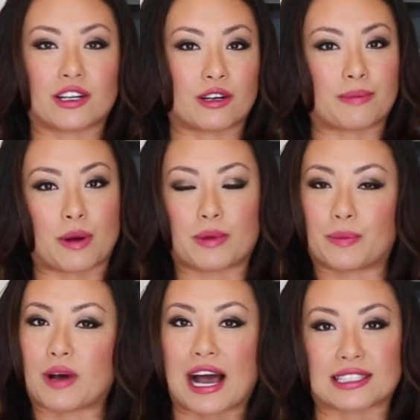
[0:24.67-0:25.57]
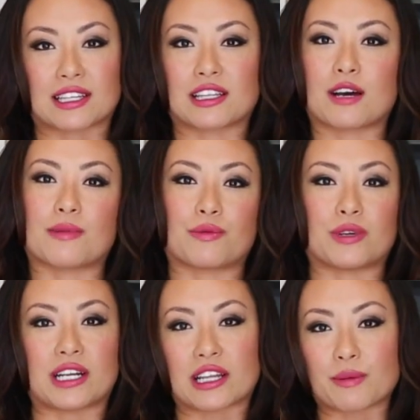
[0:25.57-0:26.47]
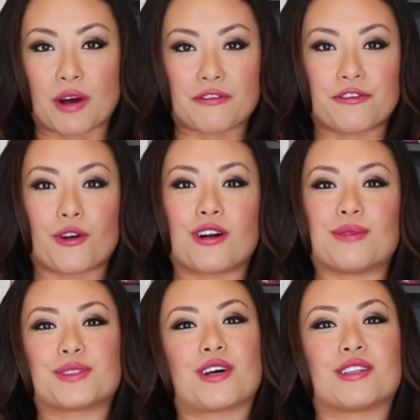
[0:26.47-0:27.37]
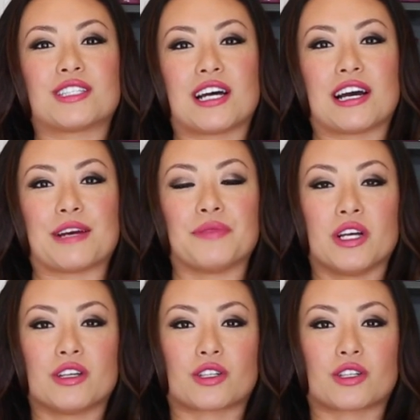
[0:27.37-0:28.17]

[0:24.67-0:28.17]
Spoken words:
hear about people asking them and reading them on forums all the time.